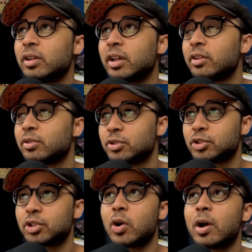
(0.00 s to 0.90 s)
and they'll just
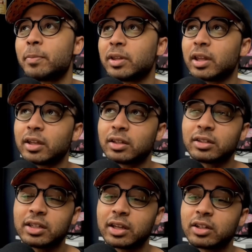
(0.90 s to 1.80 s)
show up and, like,
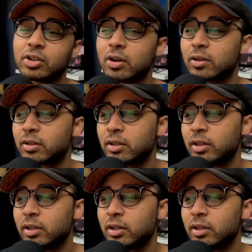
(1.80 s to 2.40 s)
kick a dog.